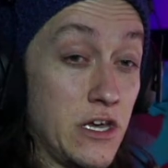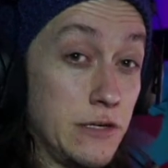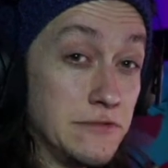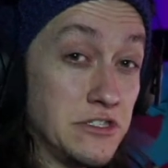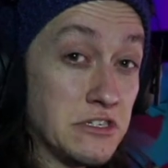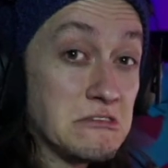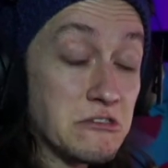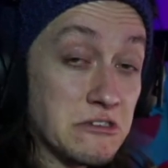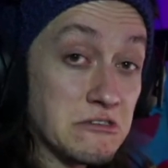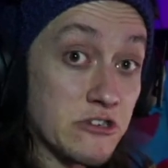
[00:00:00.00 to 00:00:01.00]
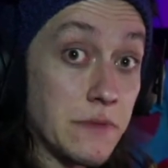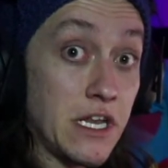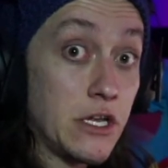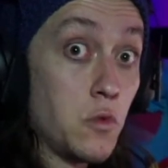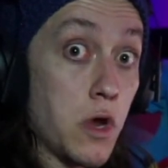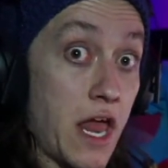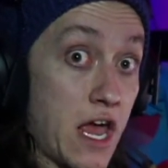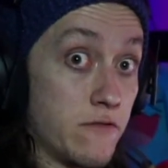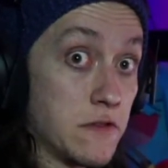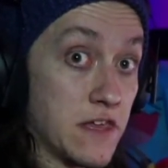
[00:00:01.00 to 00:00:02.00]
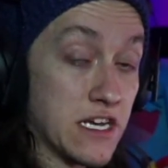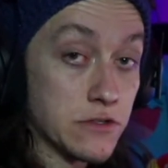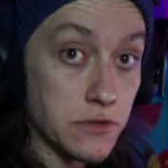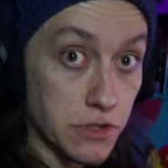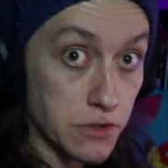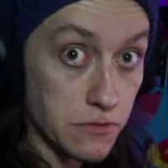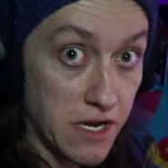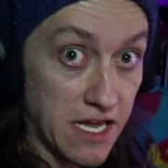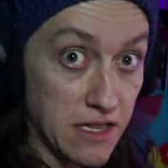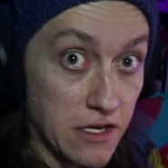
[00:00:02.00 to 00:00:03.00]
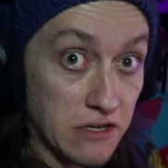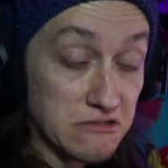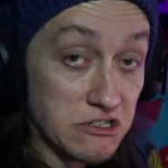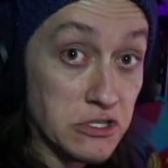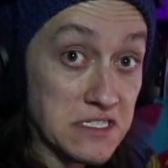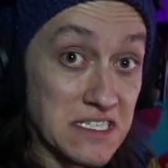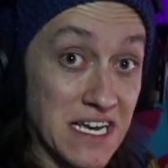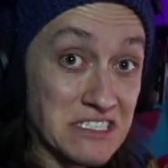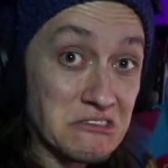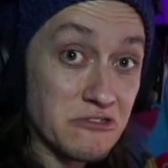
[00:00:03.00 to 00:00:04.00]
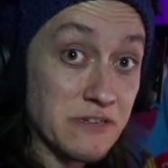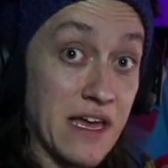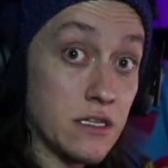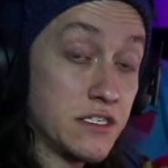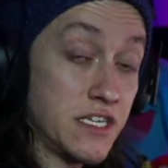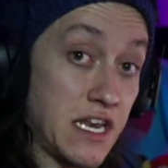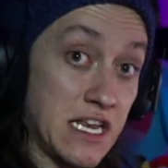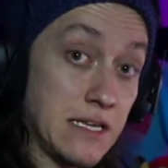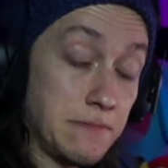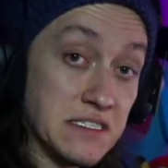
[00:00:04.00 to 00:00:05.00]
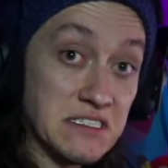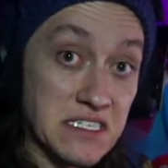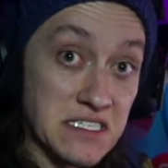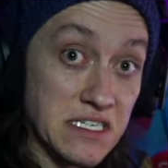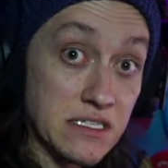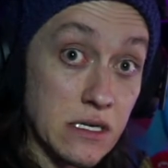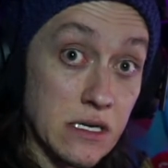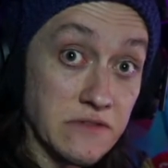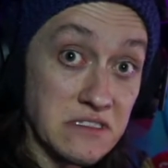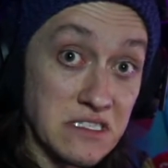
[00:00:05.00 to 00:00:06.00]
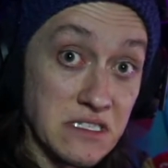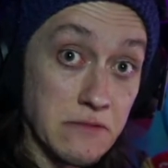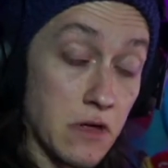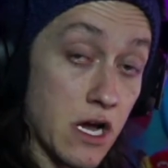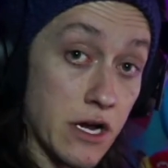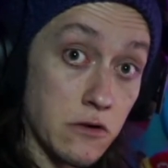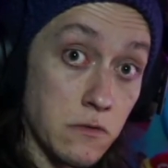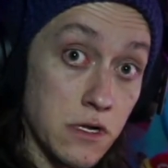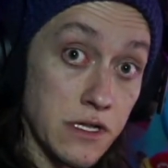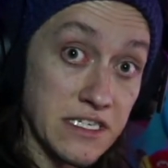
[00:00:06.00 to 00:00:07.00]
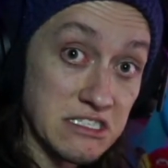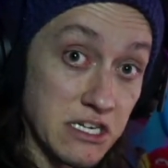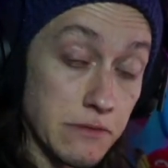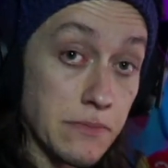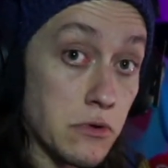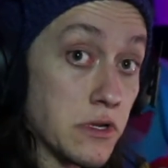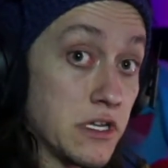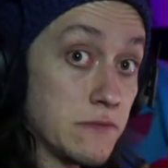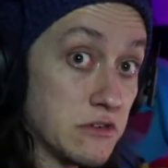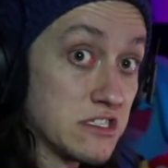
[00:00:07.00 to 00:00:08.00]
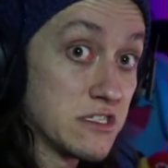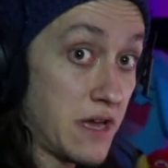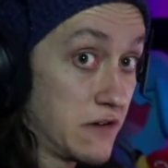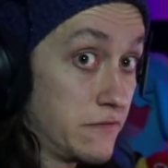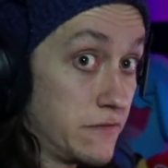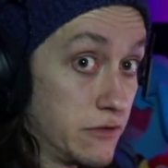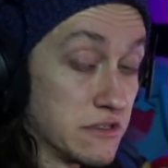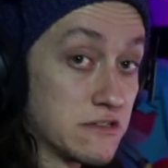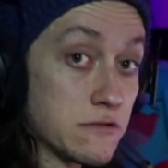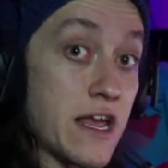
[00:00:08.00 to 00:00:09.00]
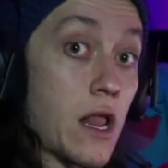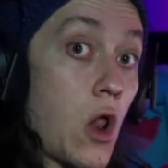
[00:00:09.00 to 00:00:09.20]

You just started streaming and you want everything to look great. So you decide to stream at 1080p 60 because obviously the higher quality is going to be pulling in the most amount of viewers, right?